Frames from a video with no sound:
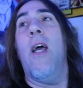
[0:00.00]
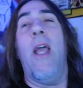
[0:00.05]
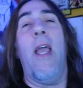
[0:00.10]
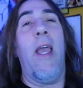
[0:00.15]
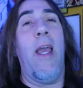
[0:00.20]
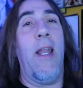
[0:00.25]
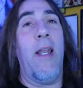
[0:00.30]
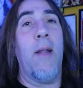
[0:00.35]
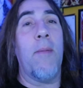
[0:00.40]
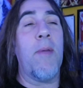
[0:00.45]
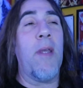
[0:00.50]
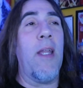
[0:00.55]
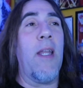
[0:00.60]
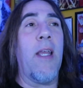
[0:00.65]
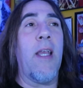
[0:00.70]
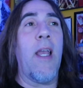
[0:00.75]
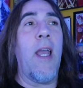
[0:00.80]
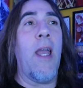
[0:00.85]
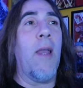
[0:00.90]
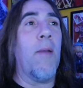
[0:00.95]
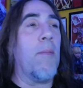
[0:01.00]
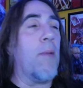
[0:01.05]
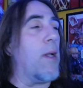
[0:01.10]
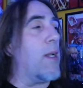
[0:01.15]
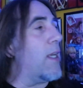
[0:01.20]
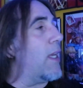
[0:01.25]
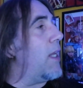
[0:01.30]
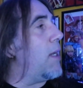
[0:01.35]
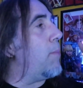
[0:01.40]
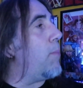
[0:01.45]
And I'm getting, I'm
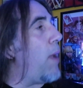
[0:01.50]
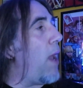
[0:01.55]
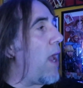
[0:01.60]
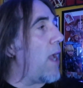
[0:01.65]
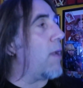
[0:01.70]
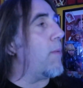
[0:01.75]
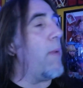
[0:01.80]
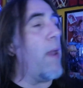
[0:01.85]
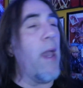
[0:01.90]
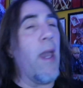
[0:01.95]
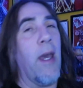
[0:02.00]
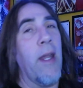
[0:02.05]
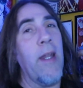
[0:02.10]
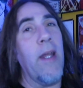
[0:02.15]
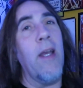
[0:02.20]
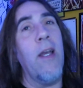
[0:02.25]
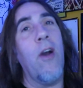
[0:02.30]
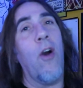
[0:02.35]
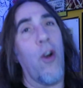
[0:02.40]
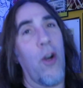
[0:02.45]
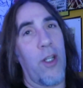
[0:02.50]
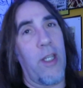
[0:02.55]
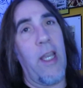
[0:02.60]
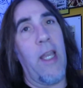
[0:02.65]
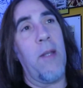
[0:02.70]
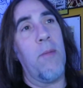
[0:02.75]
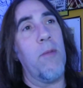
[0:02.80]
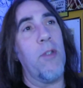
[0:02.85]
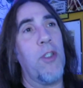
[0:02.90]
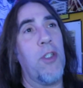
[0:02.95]
gonna get a Pac-Man
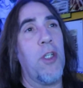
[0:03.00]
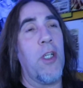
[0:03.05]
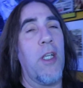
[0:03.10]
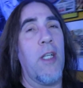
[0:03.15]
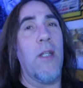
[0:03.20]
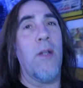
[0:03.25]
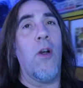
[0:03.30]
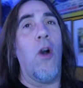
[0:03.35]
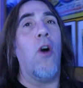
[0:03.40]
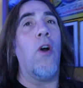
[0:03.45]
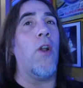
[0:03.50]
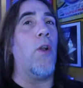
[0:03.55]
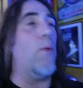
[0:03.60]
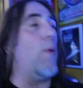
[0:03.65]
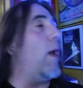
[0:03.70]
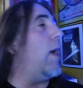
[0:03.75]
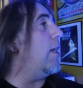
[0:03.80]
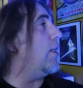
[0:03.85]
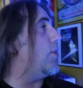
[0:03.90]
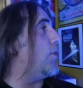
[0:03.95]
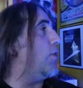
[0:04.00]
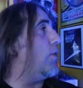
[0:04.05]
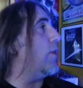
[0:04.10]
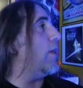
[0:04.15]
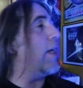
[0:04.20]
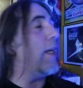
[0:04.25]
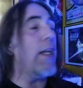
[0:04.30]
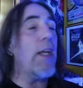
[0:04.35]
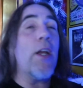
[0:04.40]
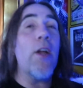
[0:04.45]
arcade machine on a
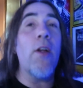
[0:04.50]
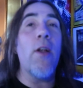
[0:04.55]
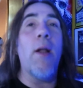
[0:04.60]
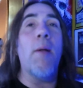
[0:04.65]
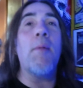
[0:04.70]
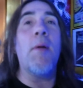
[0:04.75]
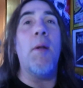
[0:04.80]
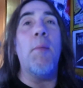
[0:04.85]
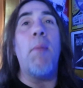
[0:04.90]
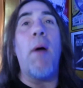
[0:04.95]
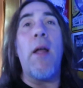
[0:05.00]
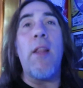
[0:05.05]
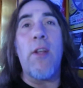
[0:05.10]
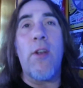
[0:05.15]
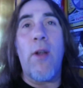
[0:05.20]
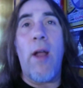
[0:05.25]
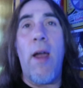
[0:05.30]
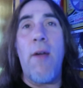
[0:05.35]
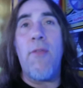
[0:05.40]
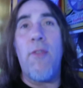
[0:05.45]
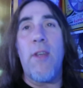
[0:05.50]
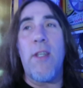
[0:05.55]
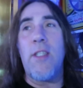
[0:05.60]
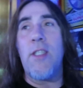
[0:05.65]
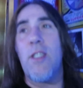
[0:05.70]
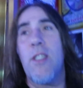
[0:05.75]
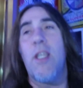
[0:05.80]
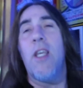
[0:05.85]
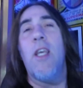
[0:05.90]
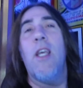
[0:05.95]
riser in here. I'm gonna buy the
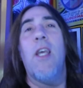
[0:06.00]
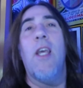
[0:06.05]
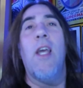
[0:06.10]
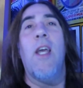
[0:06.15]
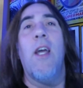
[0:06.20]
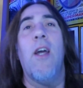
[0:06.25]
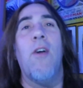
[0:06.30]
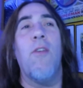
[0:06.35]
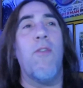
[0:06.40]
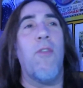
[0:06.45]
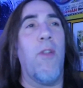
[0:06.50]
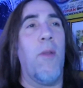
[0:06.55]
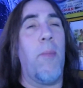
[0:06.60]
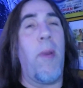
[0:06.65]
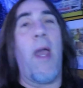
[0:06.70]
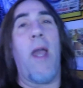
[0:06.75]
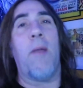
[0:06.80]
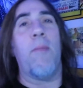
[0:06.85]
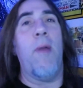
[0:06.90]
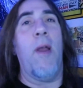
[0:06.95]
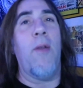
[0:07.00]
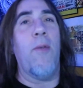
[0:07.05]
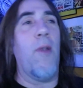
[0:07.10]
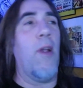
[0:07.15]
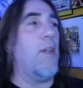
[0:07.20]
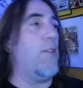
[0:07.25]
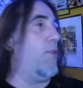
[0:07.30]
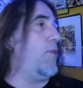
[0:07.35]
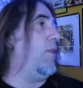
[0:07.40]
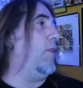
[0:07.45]
graphics for the Pac-Man
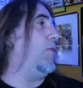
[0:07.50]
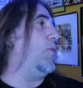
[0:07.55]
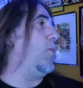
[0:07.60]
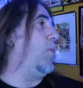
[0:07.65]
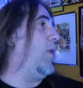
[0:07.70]
riser as